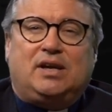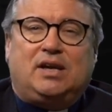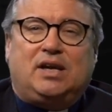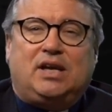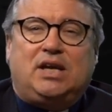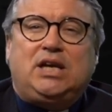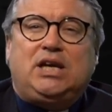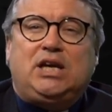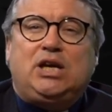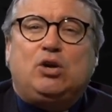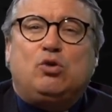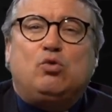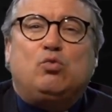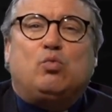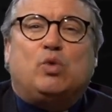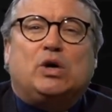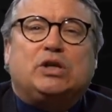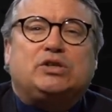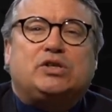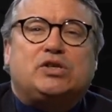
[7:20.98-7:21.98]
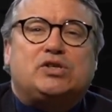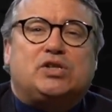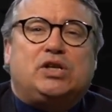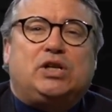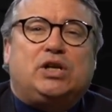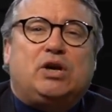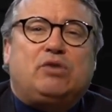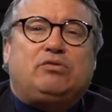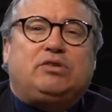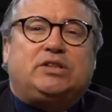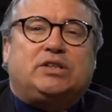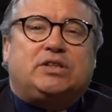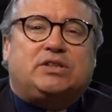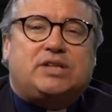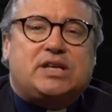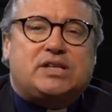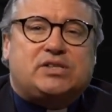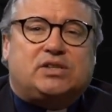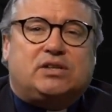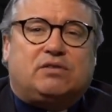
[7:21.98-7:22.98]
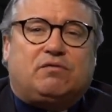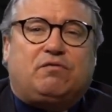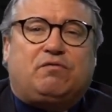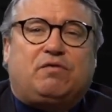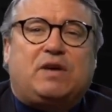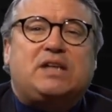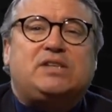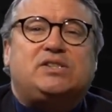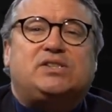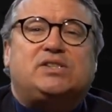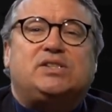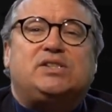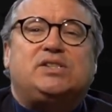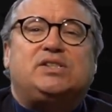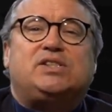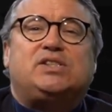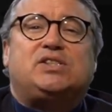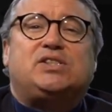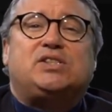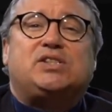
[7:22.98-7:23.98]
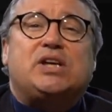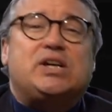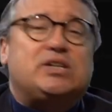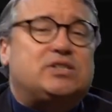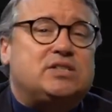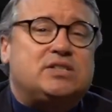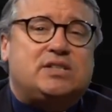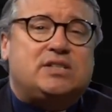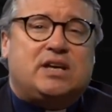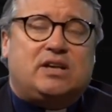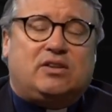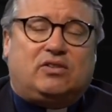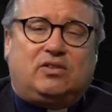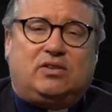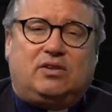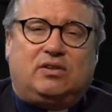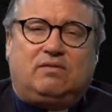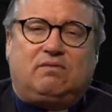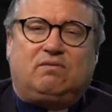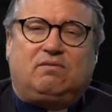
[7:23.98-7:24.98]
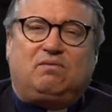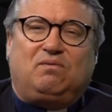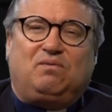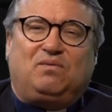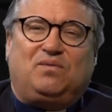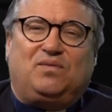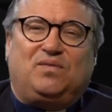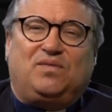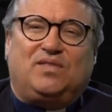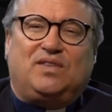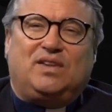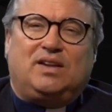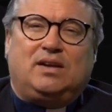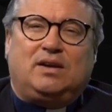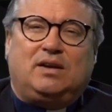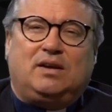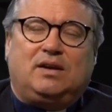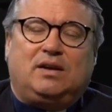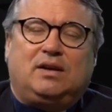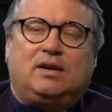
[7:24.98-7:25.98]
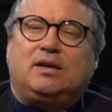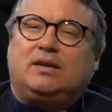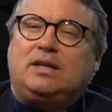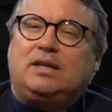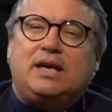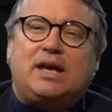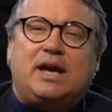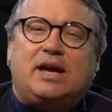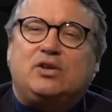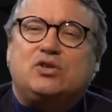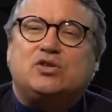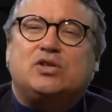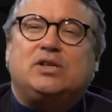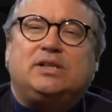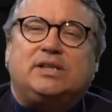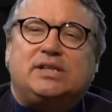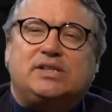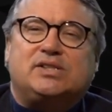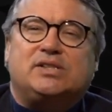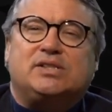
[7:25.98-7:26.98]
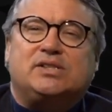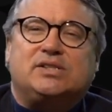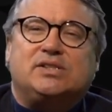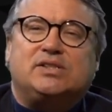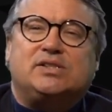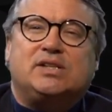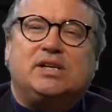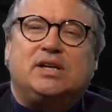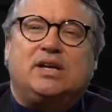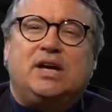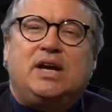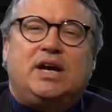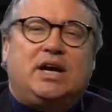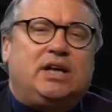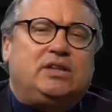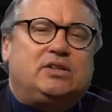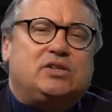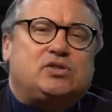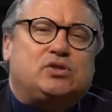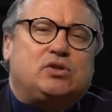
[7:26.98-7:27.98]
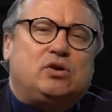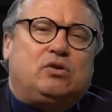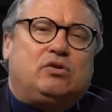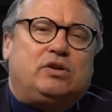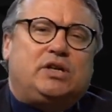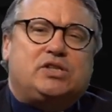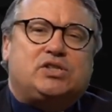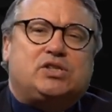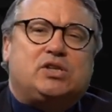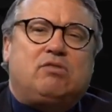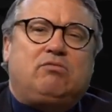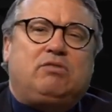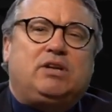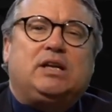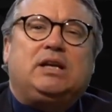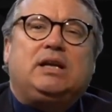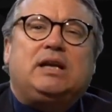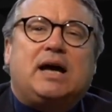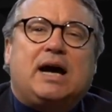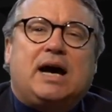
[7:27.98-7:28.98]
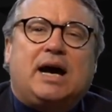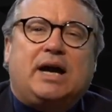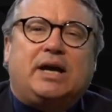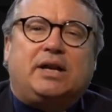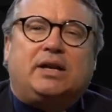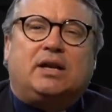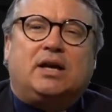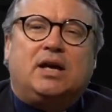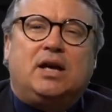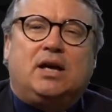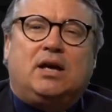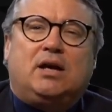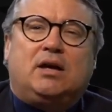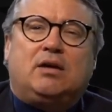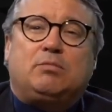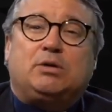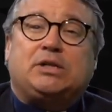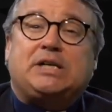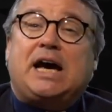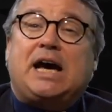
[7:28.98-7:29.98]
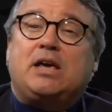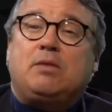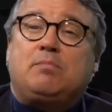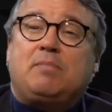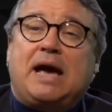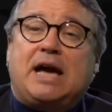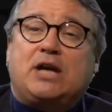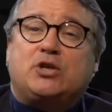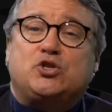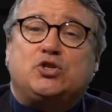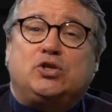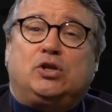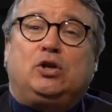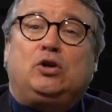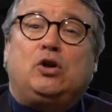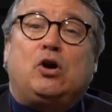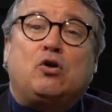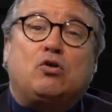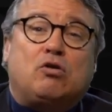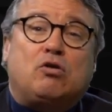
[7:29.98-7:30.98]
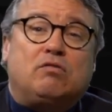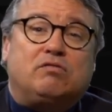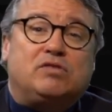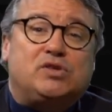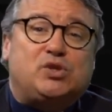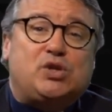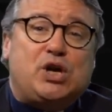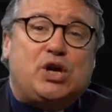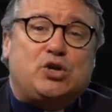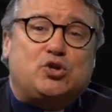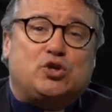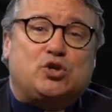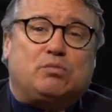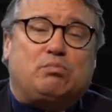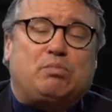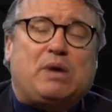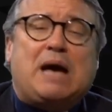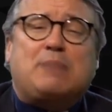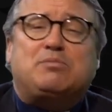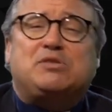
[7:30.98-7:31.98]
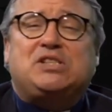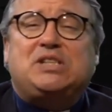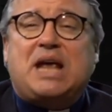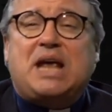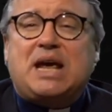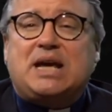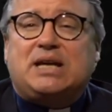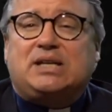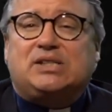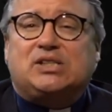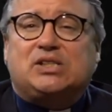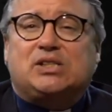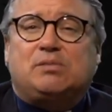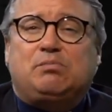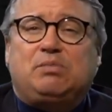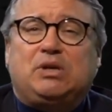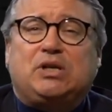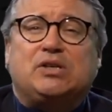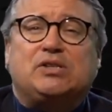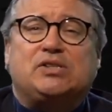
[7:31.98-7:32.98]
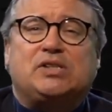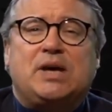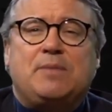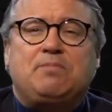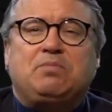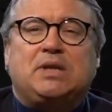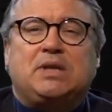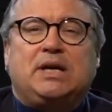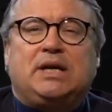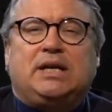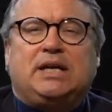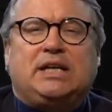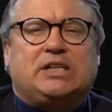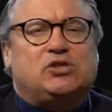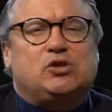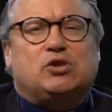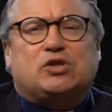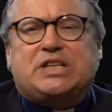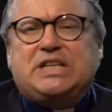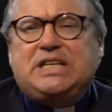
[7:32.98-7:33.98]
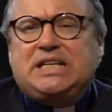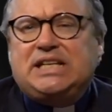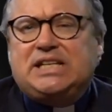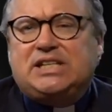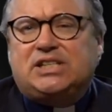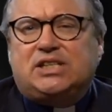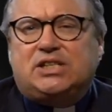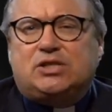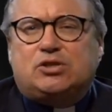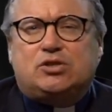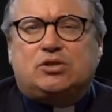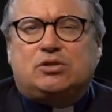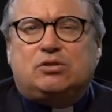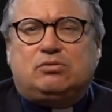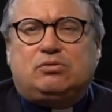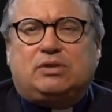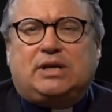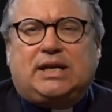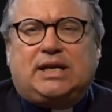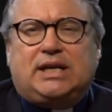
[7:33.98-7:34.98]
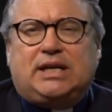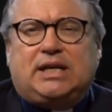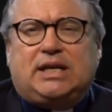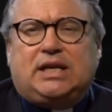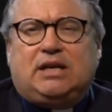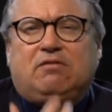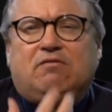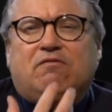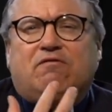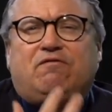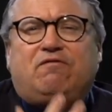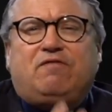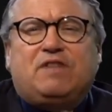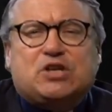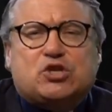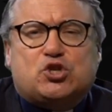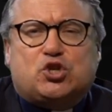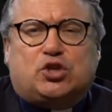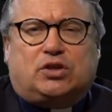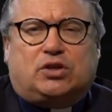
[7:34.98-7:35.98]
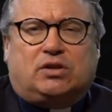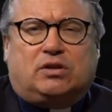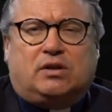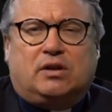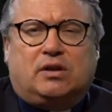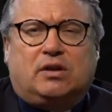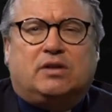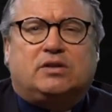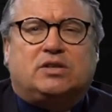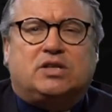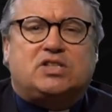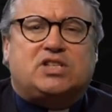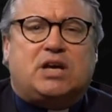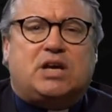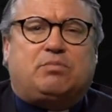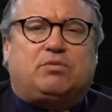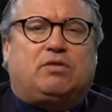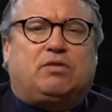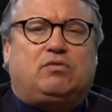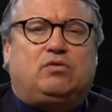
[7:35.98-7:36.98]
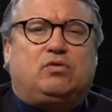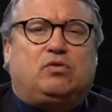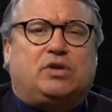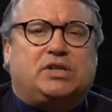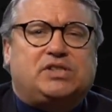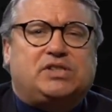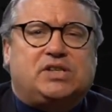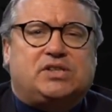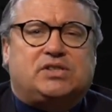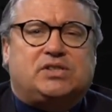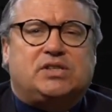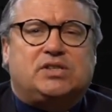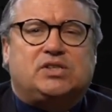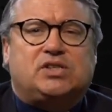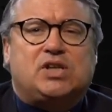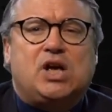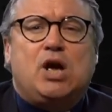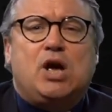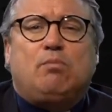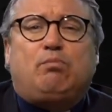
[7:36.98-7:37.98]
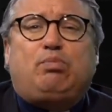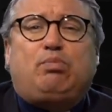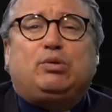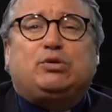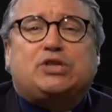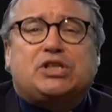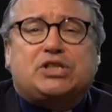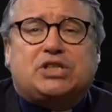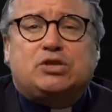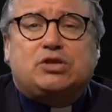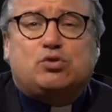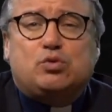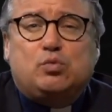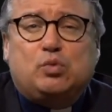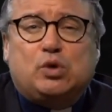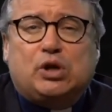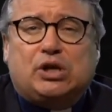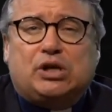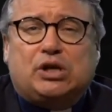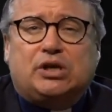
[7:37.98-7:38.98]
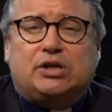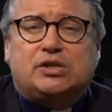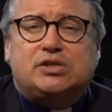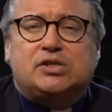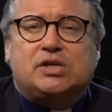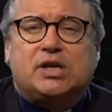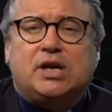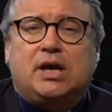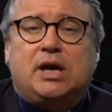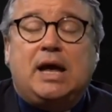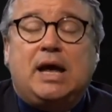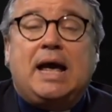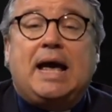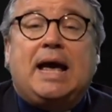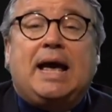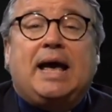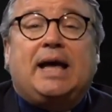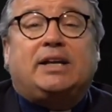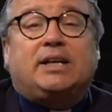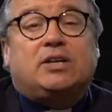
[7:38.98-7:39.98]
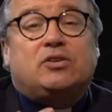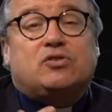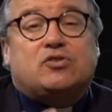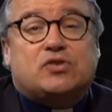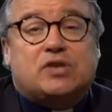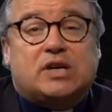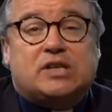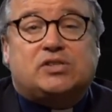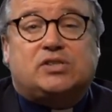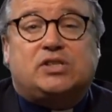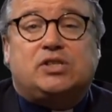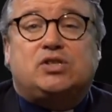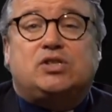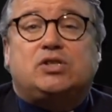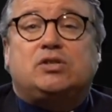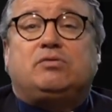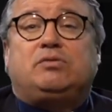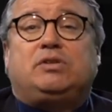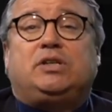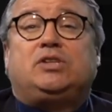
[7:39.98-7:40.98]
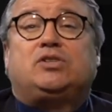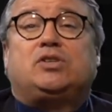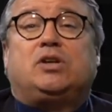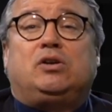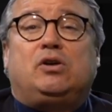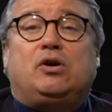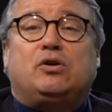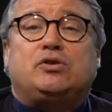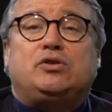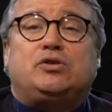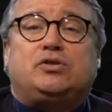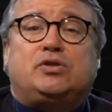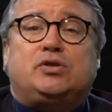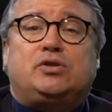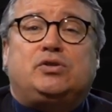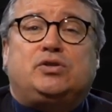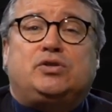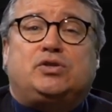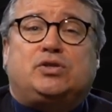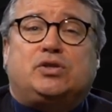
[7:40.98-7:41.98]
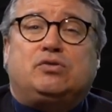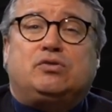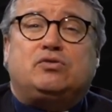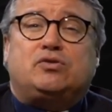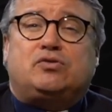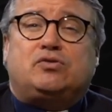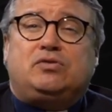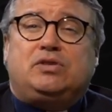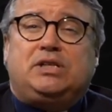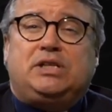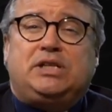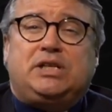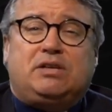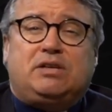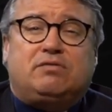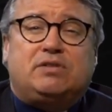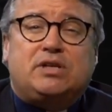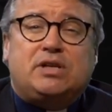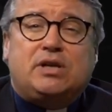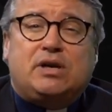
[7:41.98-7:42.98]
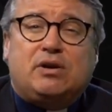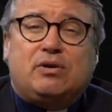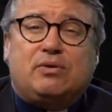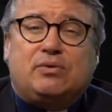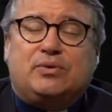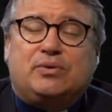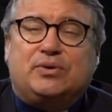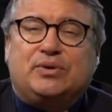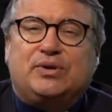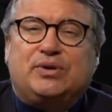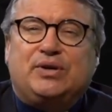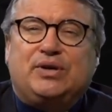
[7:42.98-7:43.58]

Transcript: He who wanders alone in the desert faces certain death. The angel listens. In the story, it's only a line, but I imagine a long conversation, perhaps days, because it's not easy to envision the depth of your existence, put it into words, and entrust it to an interlocutor you don't really even know.